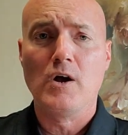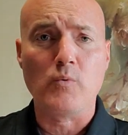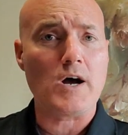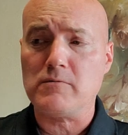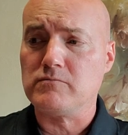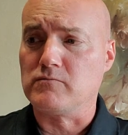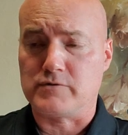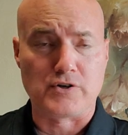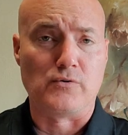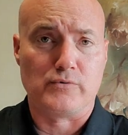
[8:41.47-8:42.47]
Well,
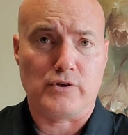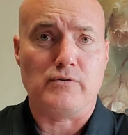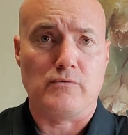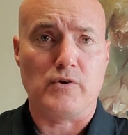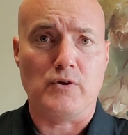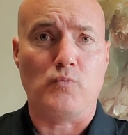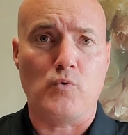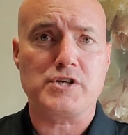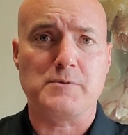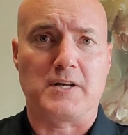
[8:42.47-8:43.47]
so
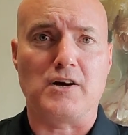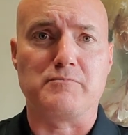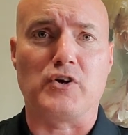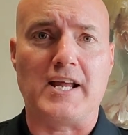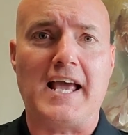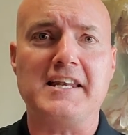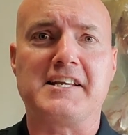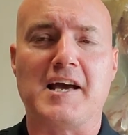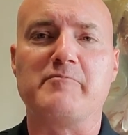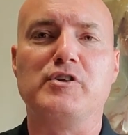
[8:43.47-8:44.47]
once you become good at
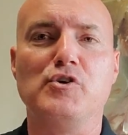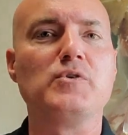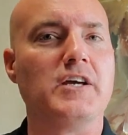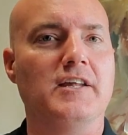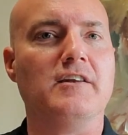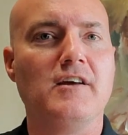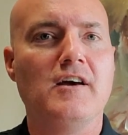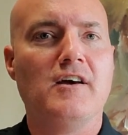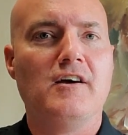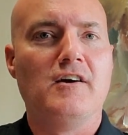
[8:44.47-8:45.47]
handicapping, you can,
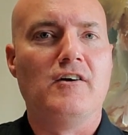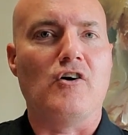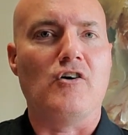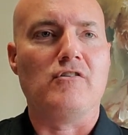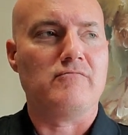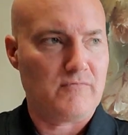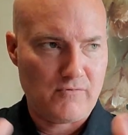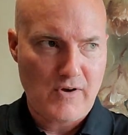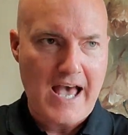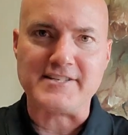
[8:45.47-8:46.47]

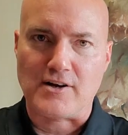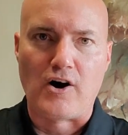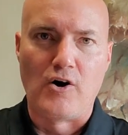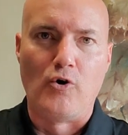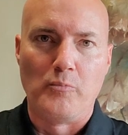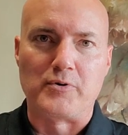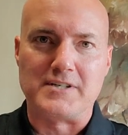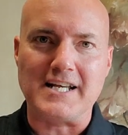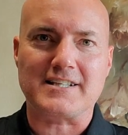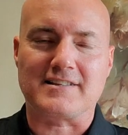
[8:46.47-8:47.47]
as a whole,
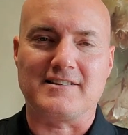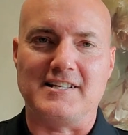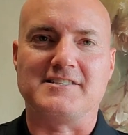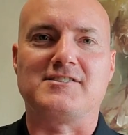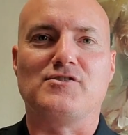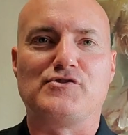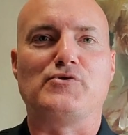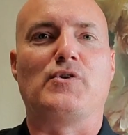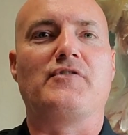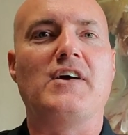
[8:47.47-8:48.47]
predict these
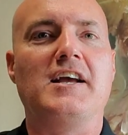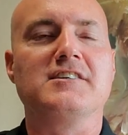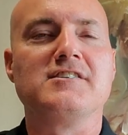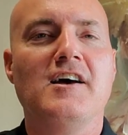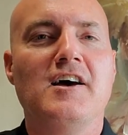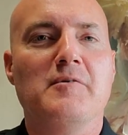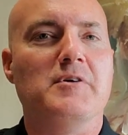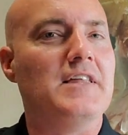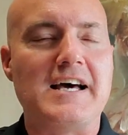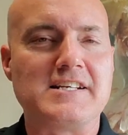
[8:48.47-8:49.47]
sort of things.
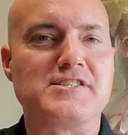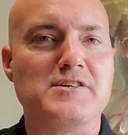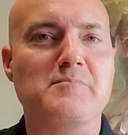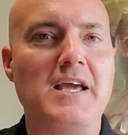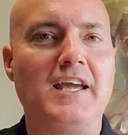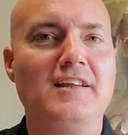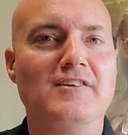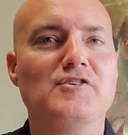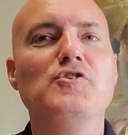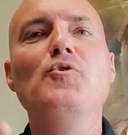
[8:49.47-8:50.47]
But that doesn't mean
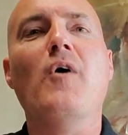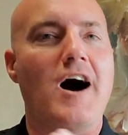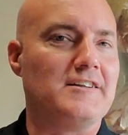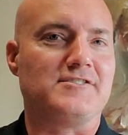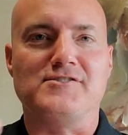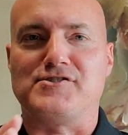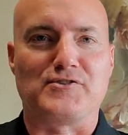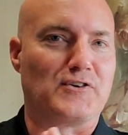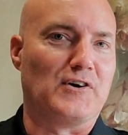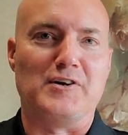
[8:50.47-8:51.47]
the nuances
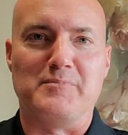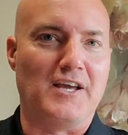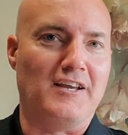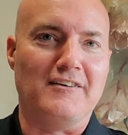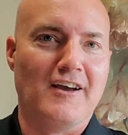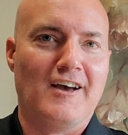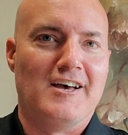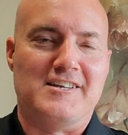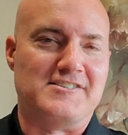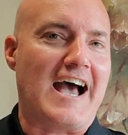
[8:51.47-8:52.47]
are going to be
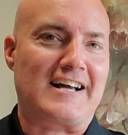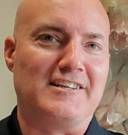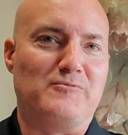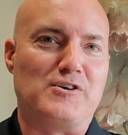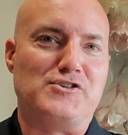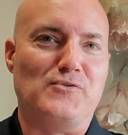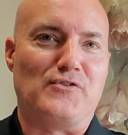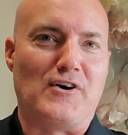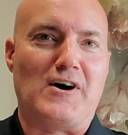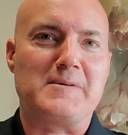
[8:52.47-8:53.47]
exactly what you
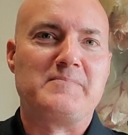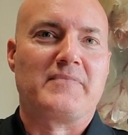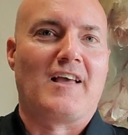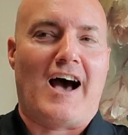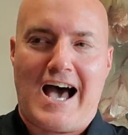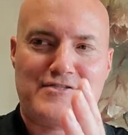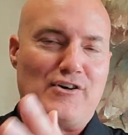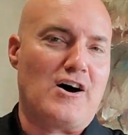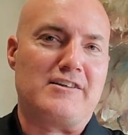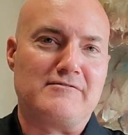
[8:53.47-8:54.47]
thought. I
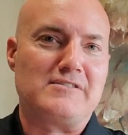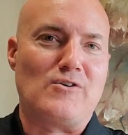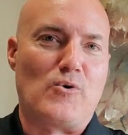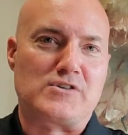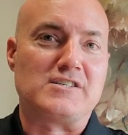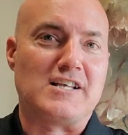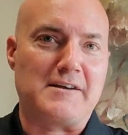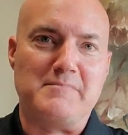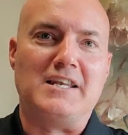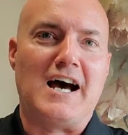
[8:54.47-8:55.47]
thought horses
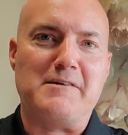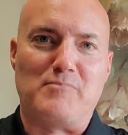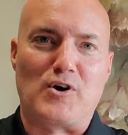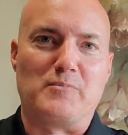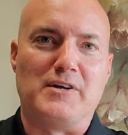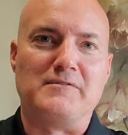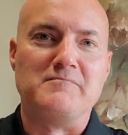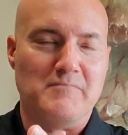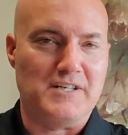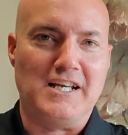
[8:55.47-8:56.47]
like Midnight
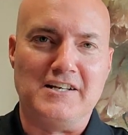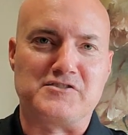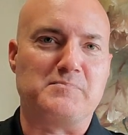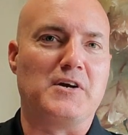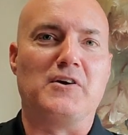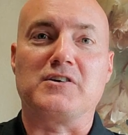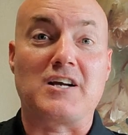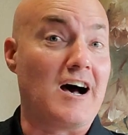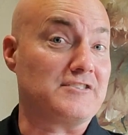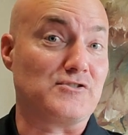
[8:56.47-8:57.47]
Bourbon, Medina Spirit,
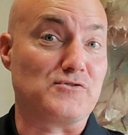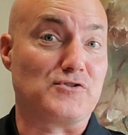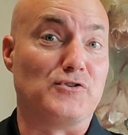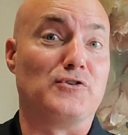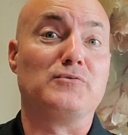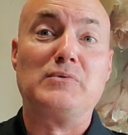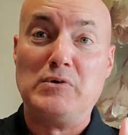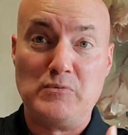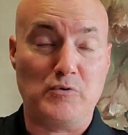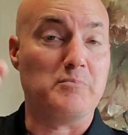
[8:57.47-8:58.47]
Concert Tour
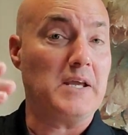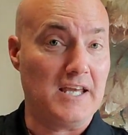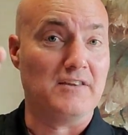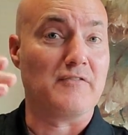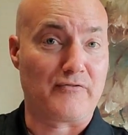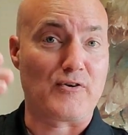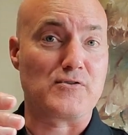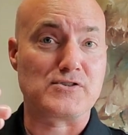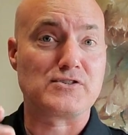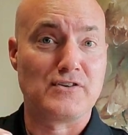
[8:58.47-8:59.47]
would be in the
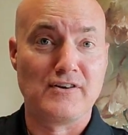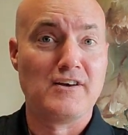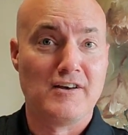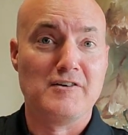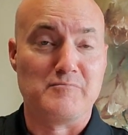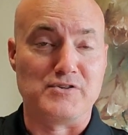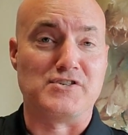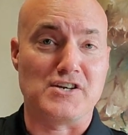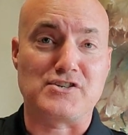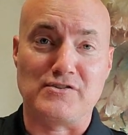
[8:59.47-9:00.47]
first
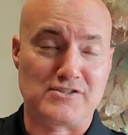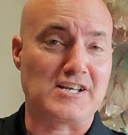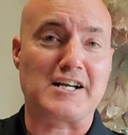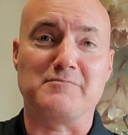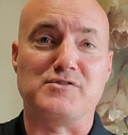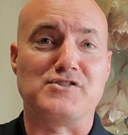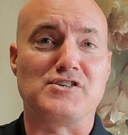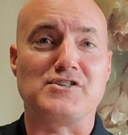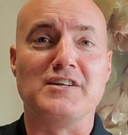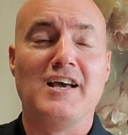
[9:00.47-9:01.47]
position, second
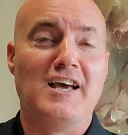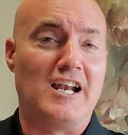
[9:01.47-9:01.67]
position.